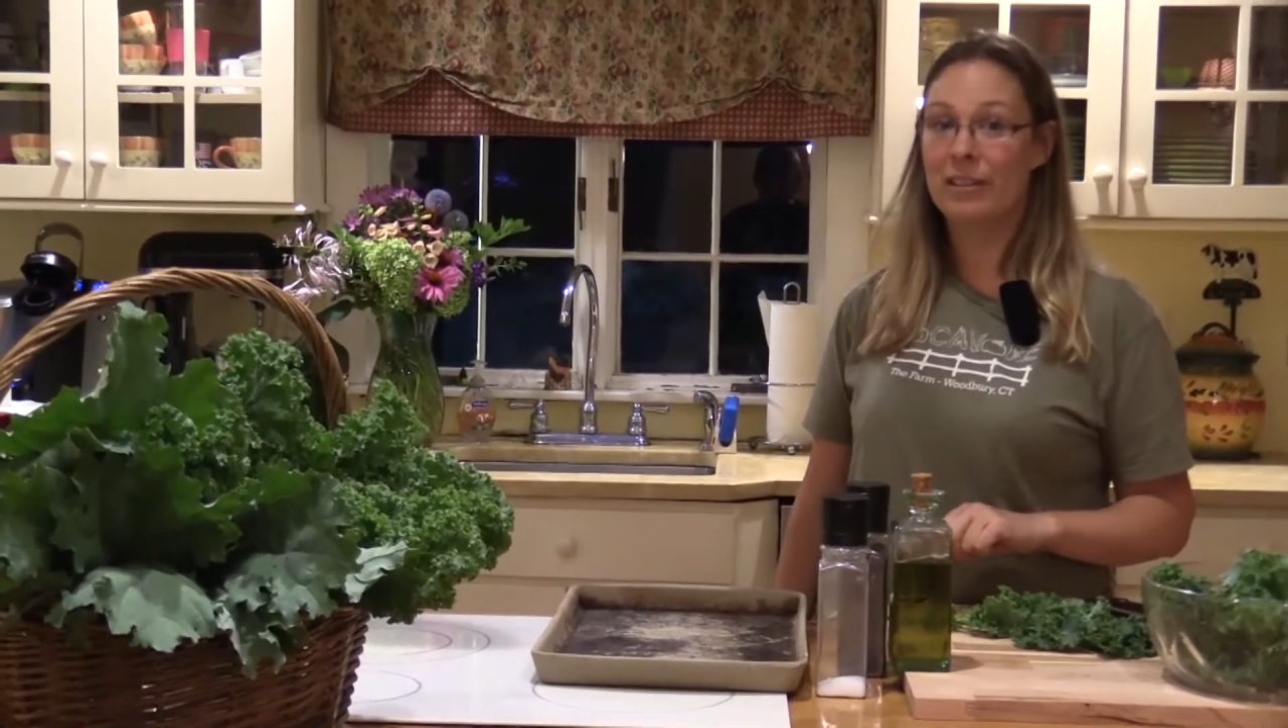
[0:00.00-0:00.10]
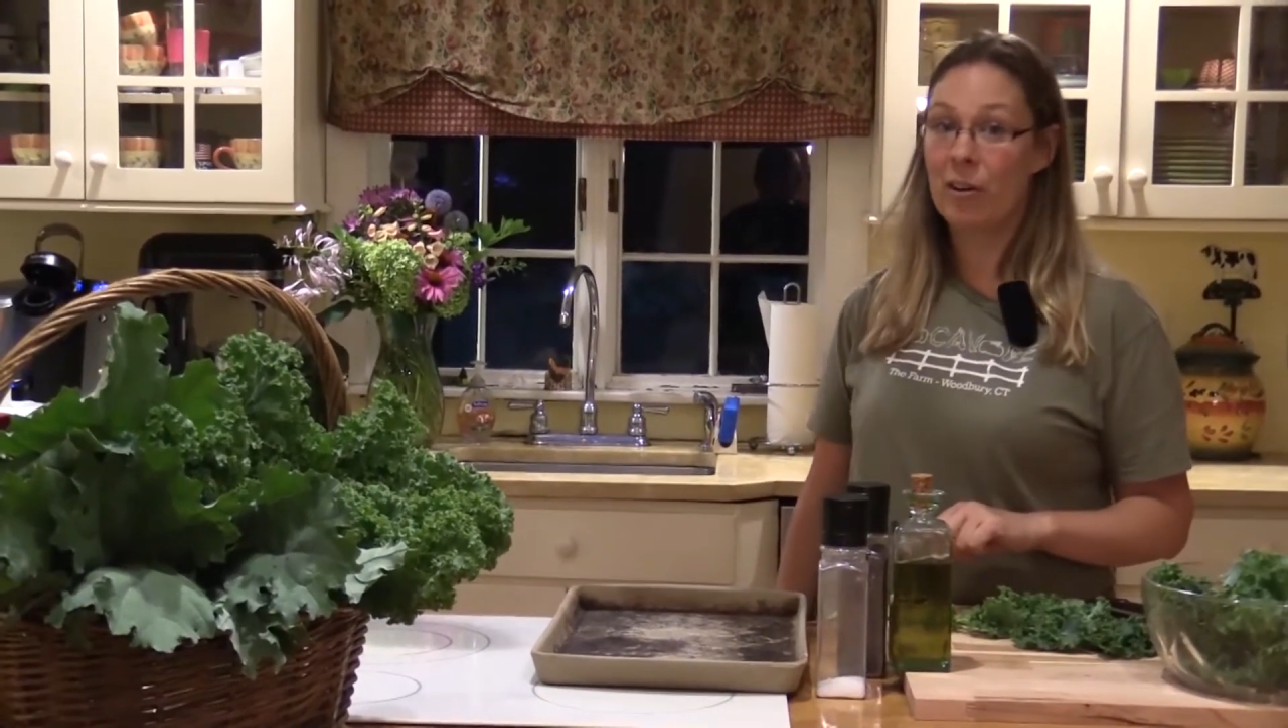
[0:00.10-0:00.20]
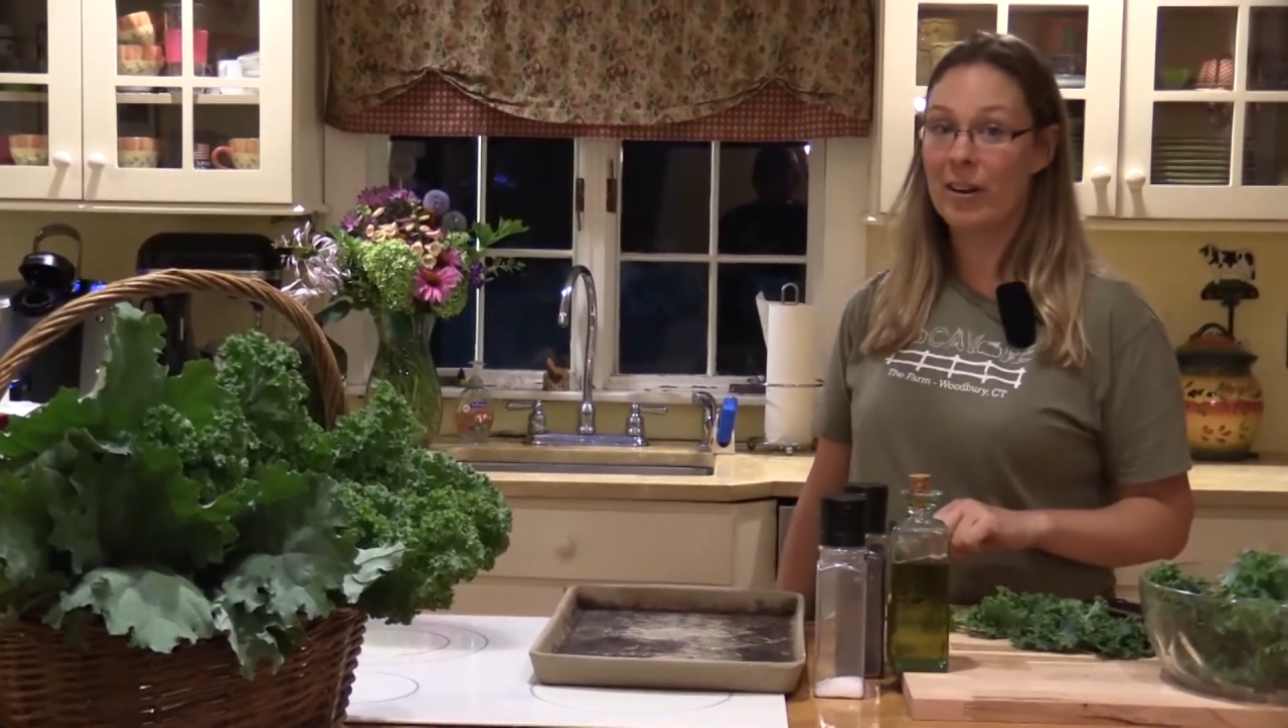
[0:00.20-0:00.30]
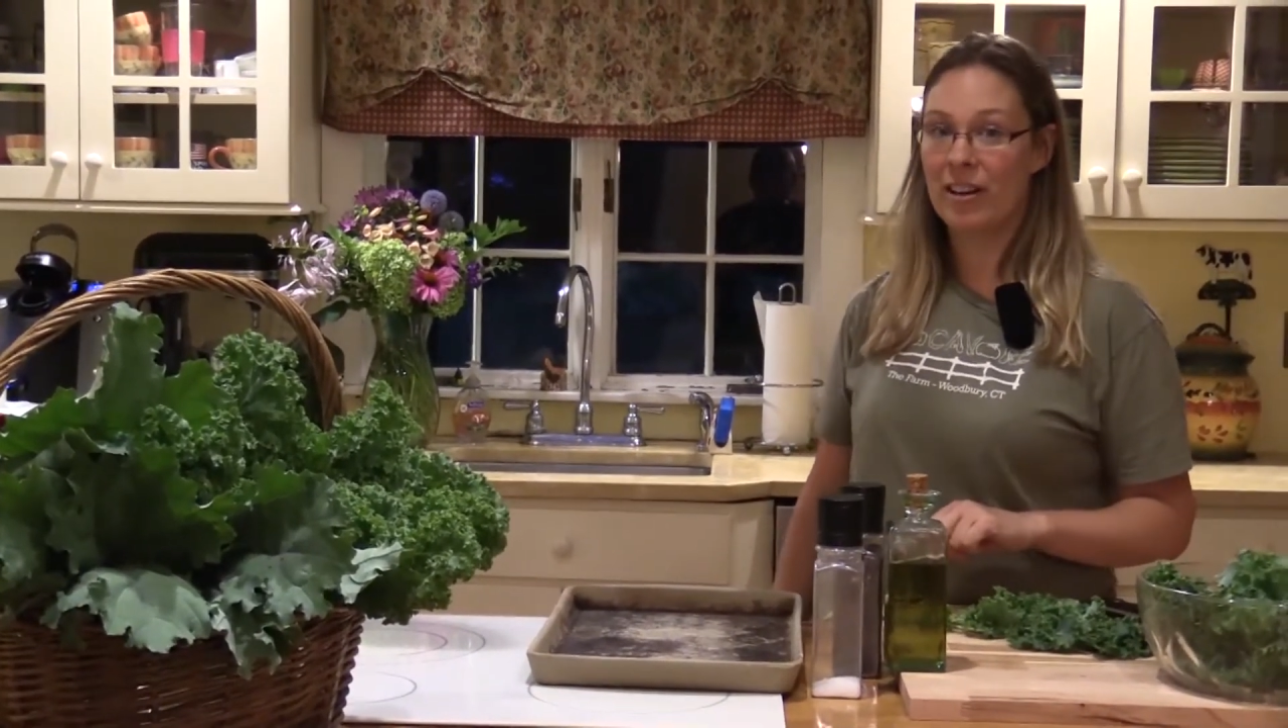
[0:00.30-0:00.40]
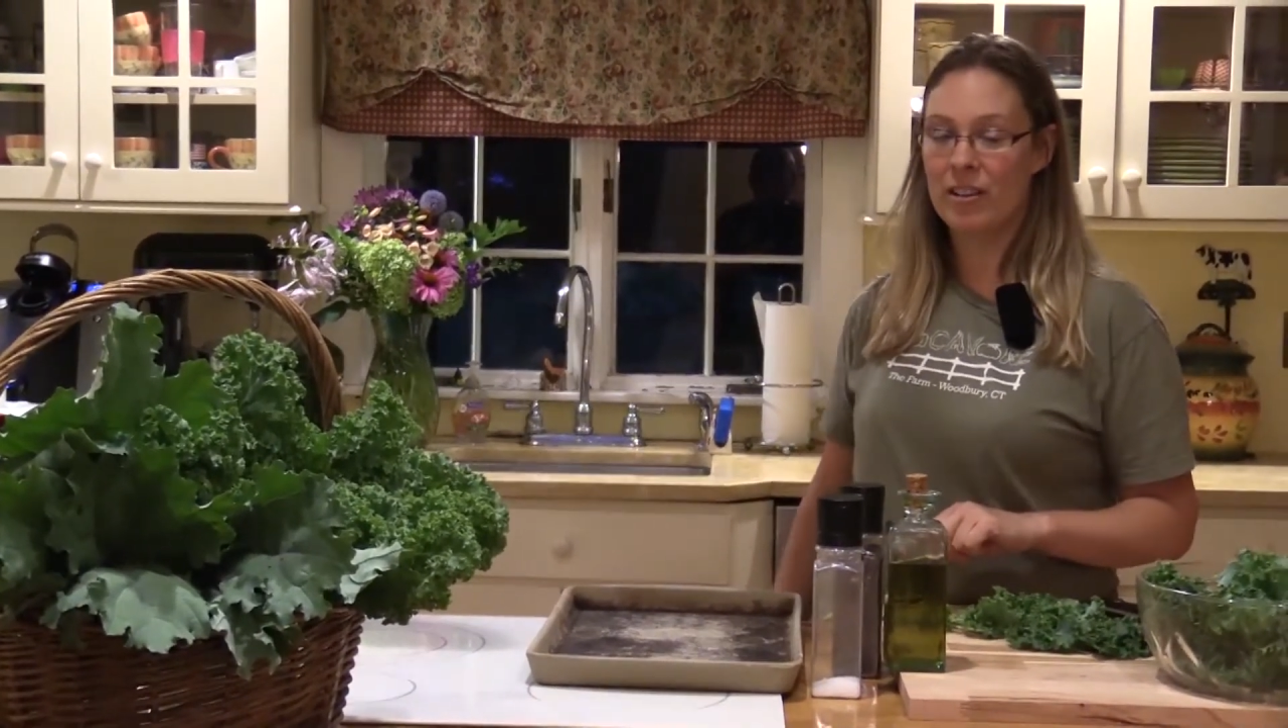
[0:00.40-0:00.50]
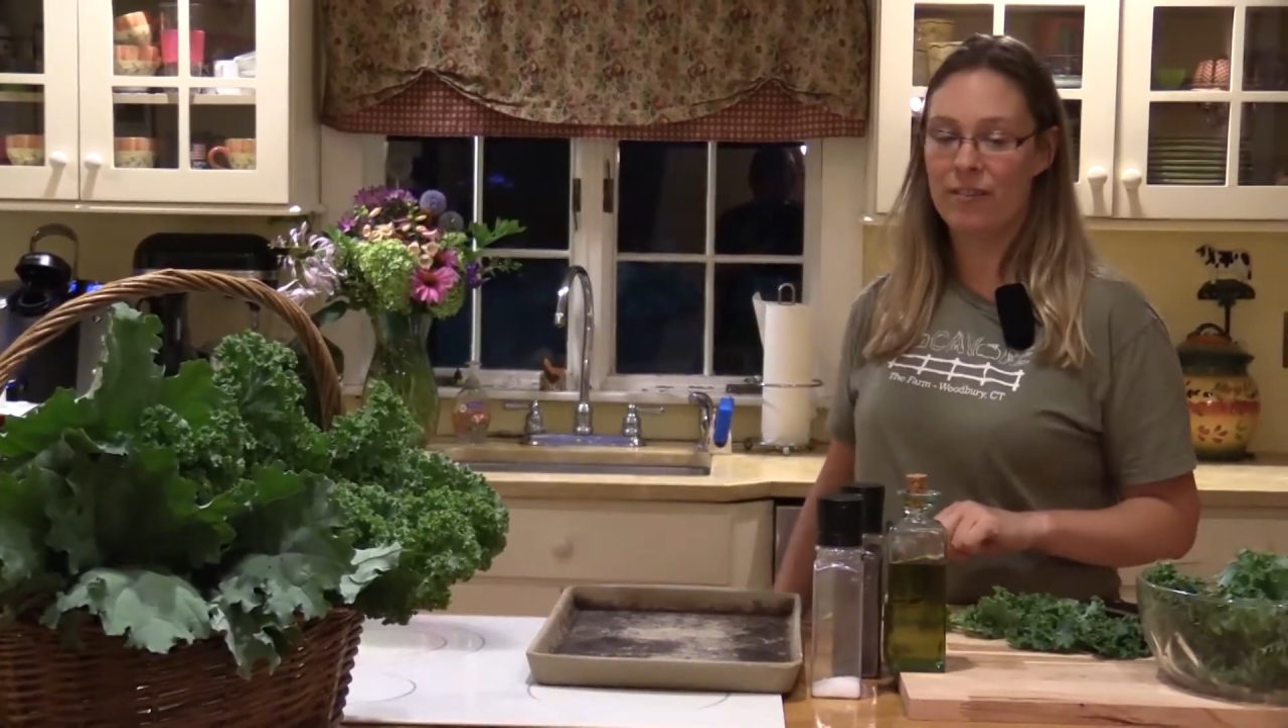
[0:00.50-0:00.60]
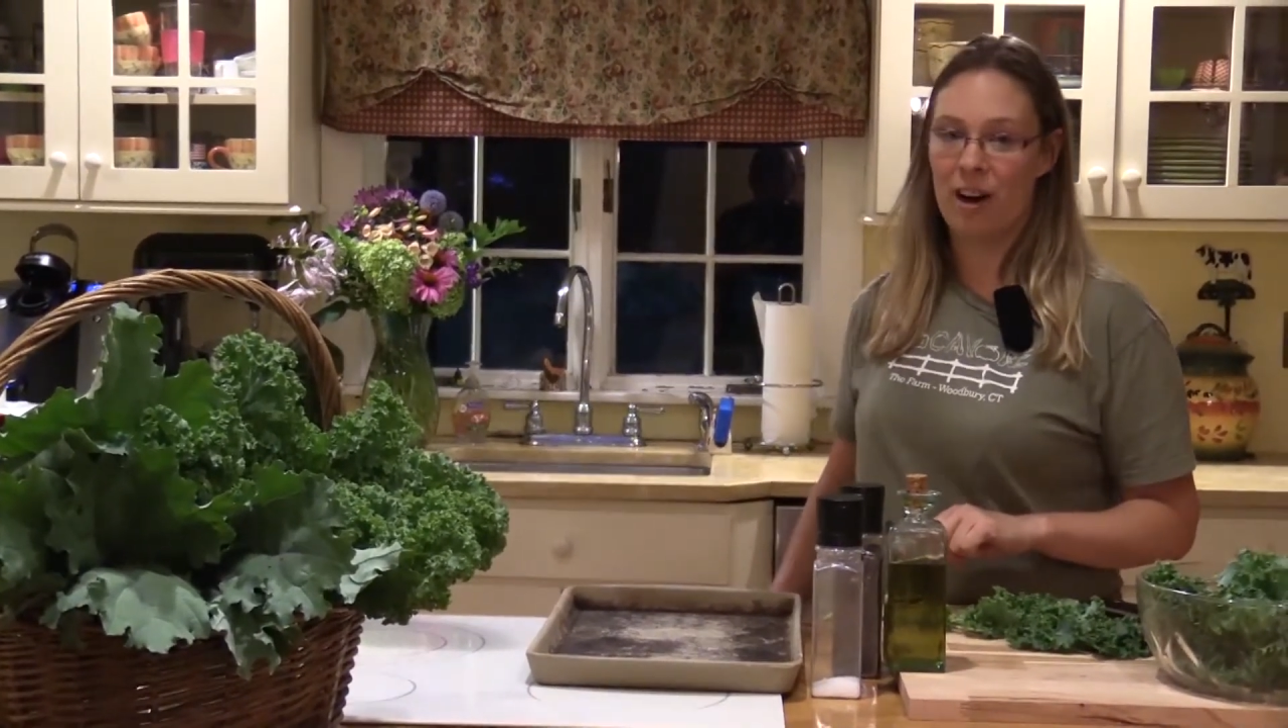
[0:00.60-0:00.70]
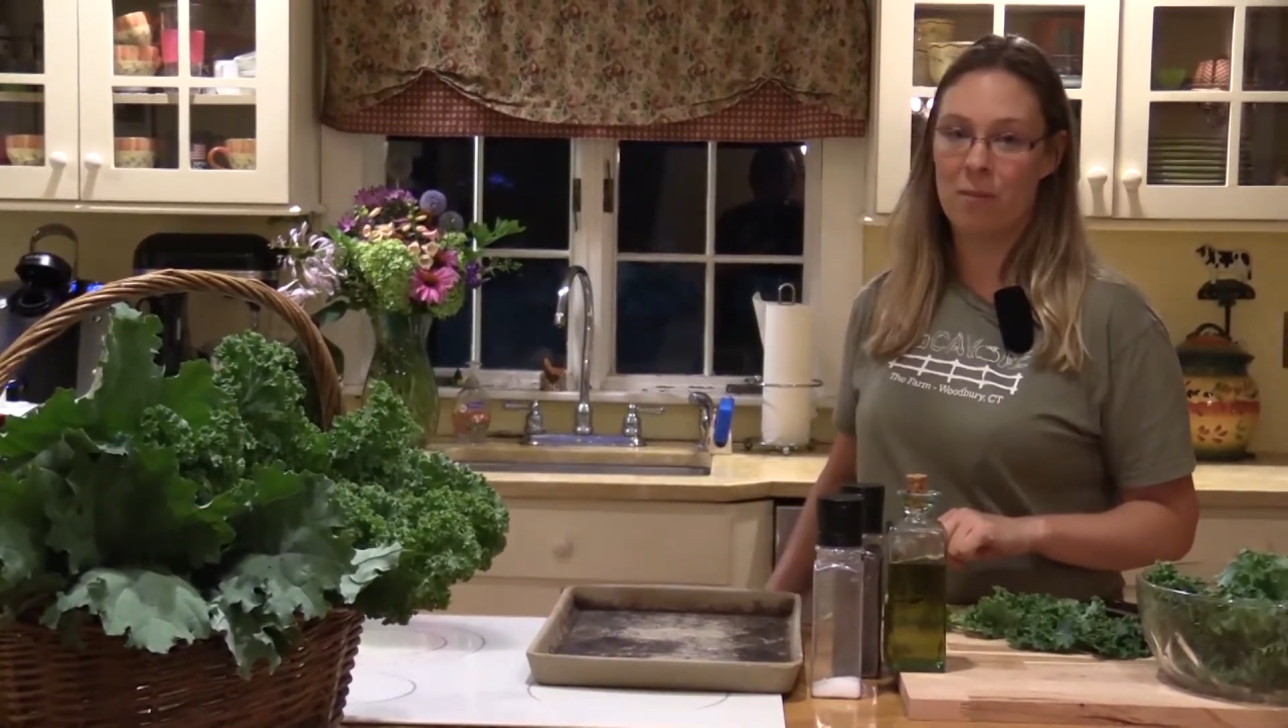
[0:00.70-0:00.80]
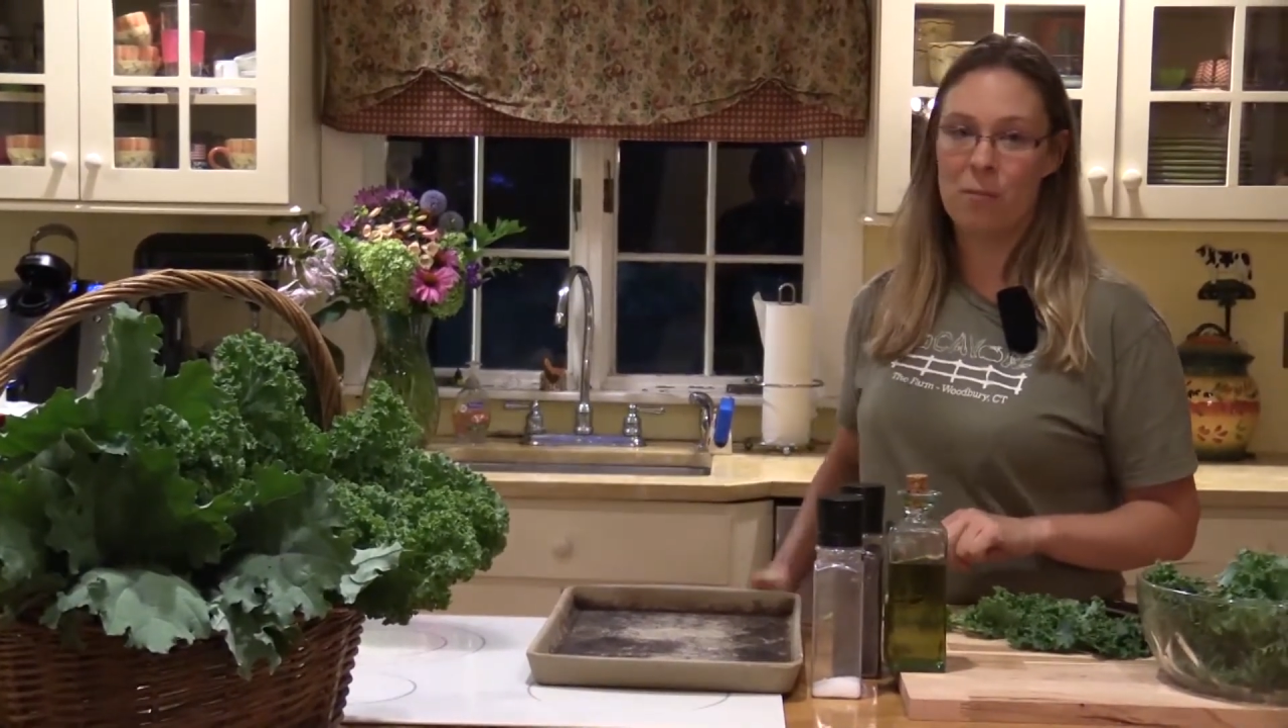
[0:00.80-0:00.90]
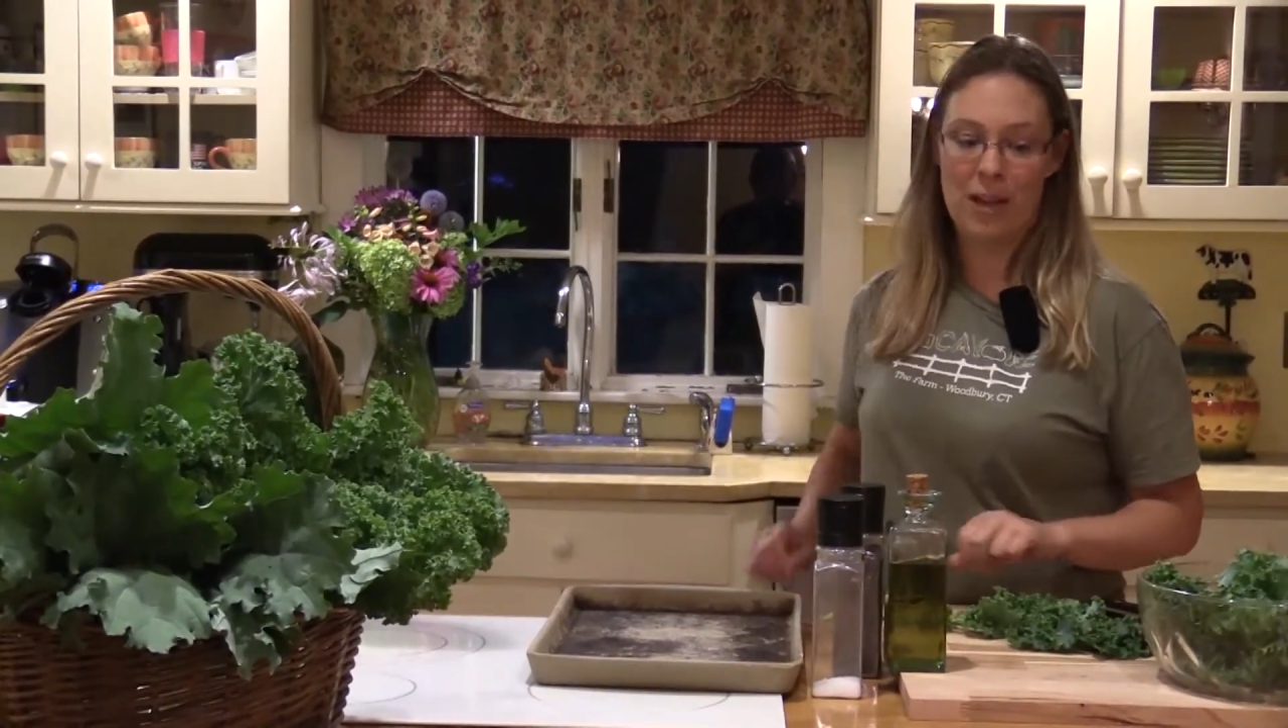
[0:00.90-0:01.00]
grow here at the farm.